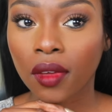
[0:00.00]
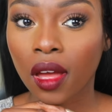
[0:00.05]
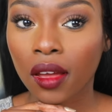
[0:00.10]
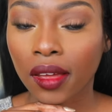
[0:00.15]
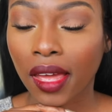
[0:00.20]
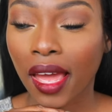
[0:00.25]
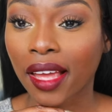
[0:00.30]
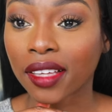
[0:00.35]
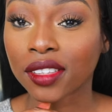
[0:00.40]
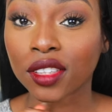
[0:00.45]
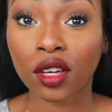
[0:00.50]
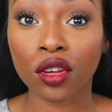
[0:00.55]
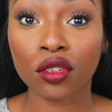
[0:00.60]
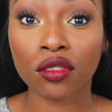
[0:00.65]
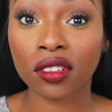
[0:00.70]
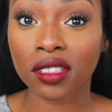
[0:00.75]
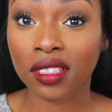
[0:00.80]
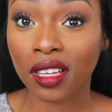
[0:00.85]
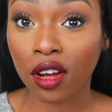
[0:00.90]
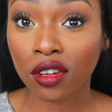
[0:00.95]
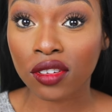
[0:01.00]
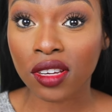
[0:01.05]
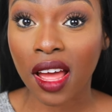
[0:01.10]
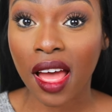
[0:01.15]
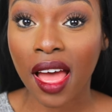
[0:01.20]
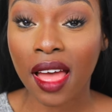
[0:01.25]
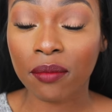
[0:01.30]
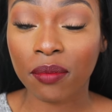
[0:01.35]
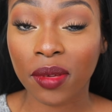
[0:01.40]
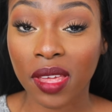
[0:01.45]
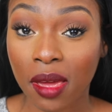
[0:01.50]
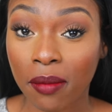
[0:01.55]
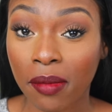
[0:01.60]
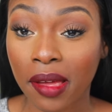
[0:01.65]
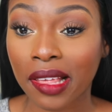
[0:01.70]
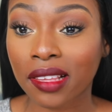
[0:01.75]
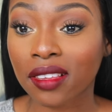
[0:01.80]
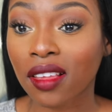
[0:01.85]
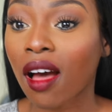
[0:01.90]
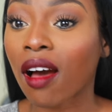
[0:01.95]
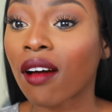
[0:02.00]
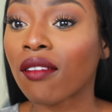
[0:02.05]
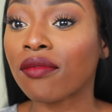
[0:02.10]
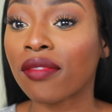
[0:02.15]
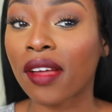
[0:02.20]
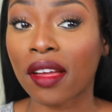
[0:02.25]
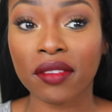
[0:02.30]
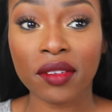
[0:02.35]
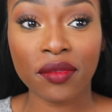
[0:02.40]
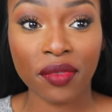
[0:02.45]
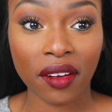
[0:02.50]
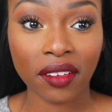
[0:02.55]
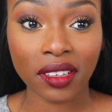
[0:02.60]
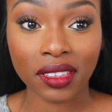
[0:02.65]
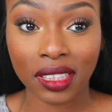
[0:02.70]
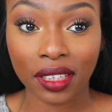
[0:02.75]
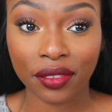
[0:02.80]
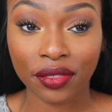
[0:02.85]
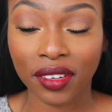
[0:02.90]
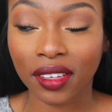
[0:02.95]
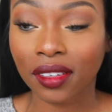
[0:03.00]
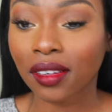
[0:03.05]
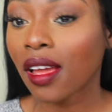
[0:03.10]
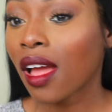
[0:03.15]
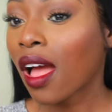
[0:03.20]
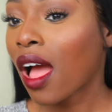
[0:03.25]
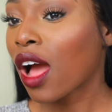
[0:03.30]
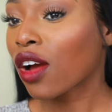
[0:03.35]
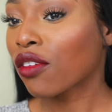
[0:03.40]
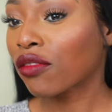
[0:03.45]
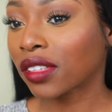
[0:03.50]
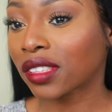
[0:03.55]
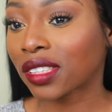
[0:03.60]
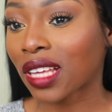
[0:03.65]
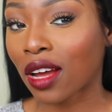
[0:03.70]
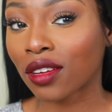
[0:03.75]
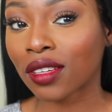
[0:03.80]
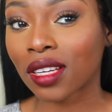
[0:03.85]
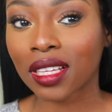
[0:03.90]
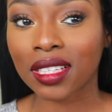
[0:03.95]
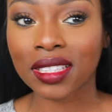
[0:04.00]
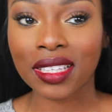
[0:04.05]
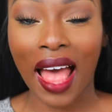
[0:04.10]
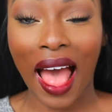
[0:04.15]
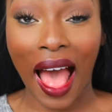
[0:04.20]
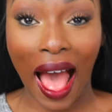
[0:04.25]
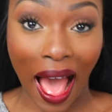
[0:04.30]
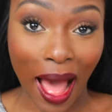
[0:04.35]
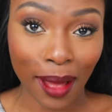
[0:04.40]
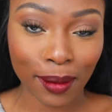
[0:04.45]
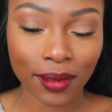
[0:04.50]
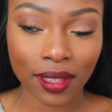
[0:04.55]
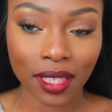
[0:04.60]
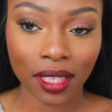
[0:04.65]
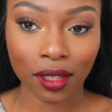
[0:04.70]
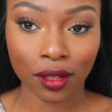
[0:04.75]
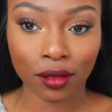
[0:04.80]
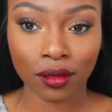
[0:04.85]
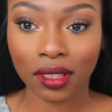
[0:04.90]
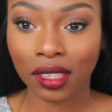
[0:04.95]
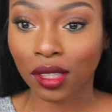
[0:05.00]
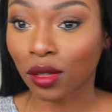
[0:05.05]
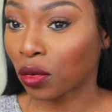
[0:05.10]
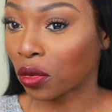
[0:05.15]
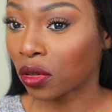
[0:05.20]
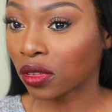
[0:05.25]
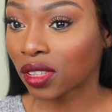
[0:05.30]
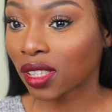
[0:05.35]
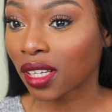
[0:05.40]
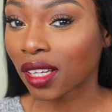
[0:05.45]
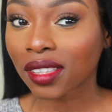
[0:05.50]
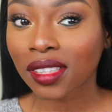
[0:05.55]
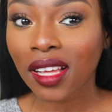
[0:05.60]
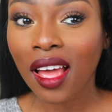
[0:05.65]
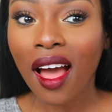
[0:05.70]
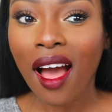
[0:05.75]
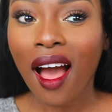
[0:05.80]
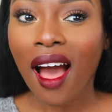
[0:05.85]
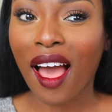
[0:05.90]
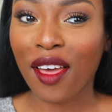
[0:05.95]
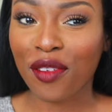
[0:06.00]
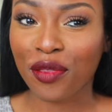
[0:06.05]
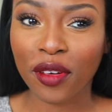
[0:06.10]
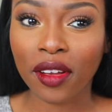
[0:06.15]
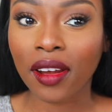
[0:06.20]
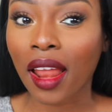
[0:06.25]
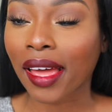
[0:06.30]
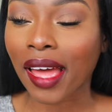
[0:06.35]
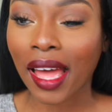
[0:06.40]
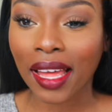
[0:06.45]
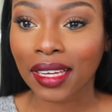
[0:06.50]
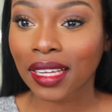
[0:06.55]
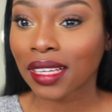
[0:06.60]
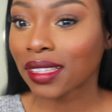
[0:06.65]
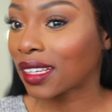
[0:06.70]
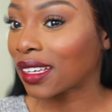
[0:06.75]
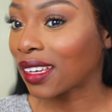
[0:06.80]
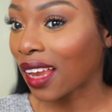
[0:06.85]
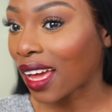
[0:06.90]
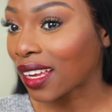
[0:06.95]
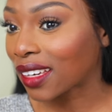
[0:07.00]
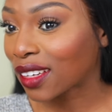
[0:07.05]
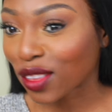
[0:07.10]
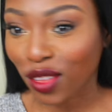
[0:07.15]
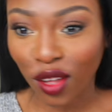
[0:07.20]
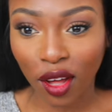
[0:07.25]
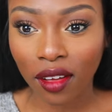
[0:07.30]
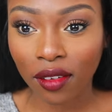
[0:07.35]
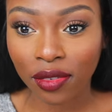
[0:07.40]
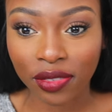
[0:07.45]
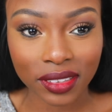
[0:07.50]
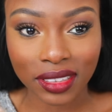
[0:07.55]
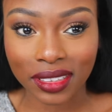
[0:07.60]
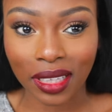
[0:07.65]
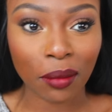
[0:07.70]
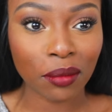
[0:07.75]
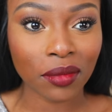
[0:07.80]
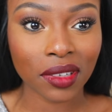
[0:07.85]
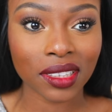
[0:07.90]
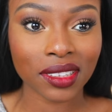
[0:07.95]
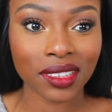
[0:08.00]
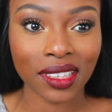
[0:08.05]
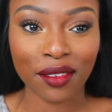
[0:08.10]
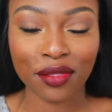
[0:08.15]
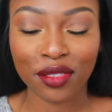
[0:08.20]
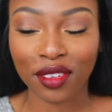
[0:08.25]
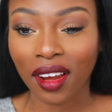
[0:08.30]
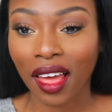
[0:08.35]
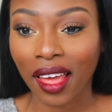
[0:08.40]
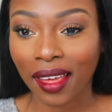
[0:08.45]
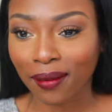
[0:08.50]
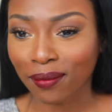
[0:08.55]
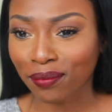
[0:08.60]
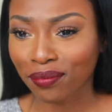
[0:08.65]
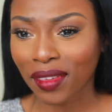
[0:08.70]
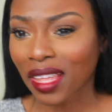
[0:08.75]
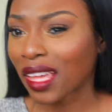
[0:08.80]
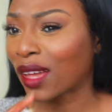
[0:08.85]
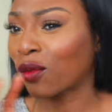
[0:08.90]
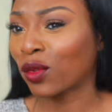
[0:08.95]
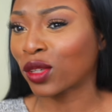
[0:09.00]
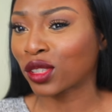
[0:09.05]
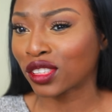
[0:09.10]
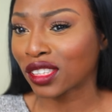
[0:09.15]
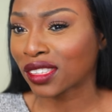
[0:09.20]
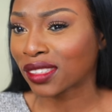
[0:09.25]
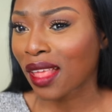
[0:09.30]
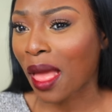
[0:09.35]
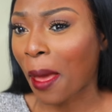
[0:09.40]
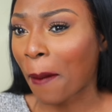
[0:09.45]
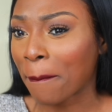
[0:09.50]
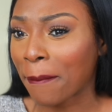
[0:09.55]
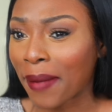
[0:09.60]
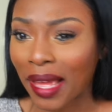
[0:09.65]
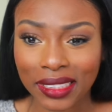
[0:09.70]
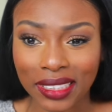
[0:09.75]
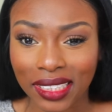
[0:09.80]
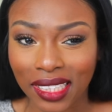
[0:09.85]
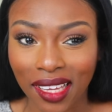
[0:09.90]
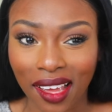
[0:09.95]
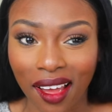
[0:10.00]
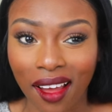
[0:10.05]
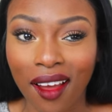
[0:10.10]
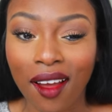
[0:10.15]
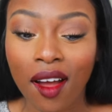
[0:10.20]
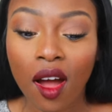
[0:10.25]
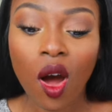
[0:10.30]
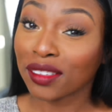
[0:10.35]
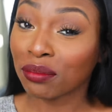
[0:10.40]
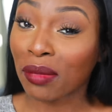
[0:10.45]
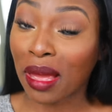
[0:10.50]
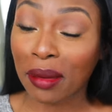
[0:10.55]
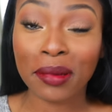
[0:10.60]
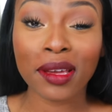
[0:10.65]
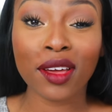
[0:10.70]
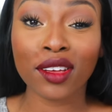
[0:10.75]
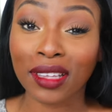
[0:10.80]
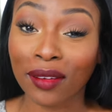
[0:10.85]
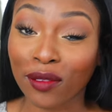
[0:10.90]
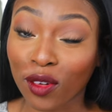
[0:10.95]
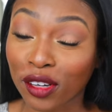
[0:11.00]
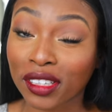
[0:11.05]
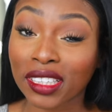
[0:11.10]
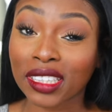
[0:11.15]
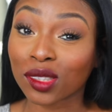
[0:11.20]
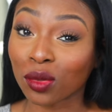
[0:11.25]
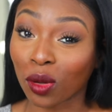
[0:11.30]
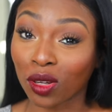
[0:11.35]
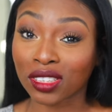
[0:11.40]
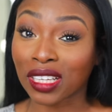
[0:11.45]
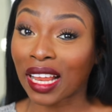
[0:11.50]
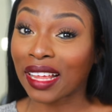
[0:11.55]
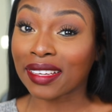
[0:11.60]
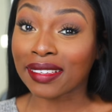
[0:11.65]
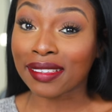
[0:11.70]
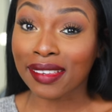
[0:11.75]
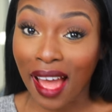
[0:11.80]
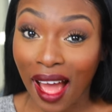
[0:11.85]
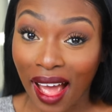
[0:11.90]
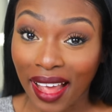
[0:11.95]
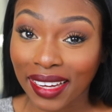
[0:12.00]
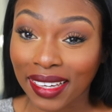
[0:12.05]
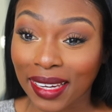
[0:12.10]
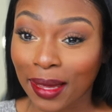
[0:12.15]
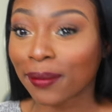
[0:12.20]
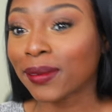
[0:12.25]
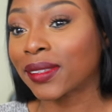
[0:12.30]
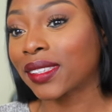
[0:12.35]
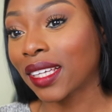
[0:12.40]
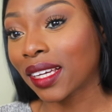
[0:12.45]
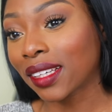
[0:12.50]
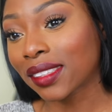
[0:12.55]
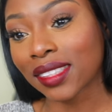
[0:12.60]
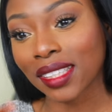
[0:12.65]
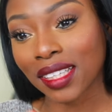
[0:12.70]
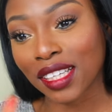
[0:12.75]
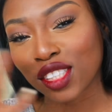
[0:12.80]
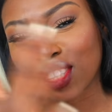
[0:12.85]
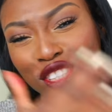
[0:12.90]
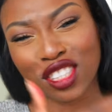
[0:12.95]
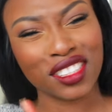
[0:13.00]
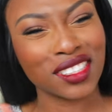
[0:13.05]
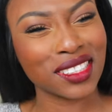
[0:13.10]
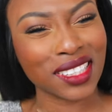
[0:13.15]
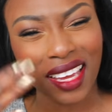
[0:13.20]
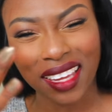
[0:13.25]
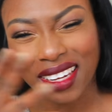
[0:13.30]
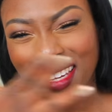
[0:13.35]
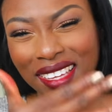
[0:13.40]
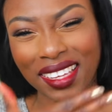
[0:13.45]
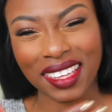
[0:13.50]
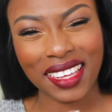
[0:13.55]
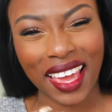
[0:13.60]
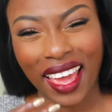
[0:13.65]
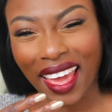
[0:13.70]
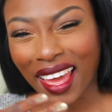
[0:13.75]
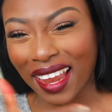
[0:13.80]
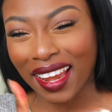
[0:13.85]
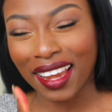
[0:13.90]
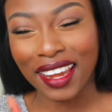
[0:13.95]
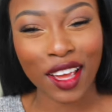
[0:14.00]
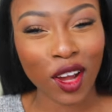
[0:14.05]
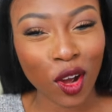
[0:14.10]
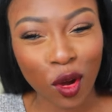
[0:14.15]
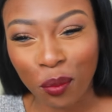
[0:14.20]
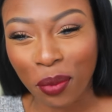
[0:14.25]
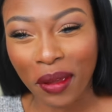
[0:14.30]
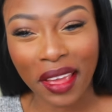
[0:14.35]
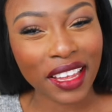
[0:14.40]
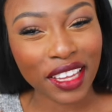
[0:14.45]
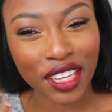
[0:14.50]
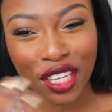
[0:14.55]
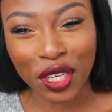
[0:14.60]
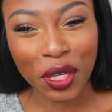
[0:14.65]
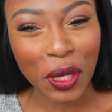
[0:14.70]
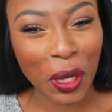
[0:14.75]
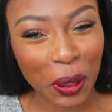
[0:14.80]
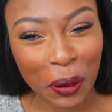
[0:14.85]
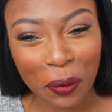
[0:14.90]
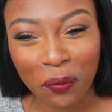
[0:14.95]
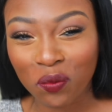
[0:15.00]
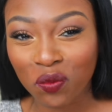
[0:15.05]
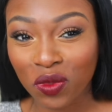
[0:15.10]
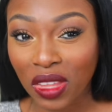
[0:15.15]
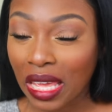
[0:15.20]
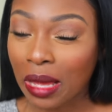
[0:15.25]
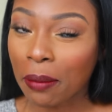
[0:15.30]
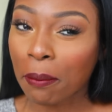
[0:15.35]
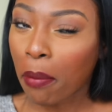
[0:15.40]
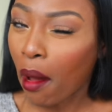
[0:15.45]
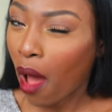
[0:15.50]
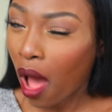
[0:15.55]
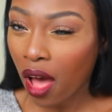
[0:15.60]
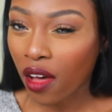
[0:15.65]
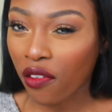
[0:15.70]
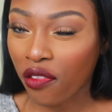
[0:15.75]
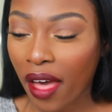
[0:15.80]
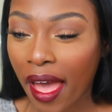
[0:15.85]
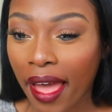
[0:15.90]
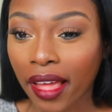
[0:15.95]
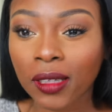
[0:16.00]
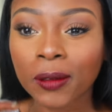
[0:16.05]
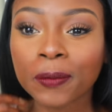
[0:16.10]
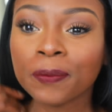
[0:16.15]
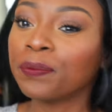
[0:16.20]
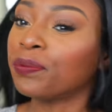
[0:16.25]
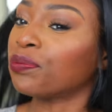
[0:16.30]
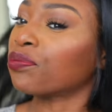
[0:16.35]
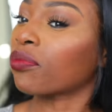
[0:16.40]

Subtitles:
Okay, so Griselda and PMS are very, very different. Griselda is absolutely gorgeous. I feel like I need a liner though. For some reason, I feel like it was just messier. Maybe because I've already swatched like 9 lipsticks and it's just gonna get a little bit, you know, imperfect.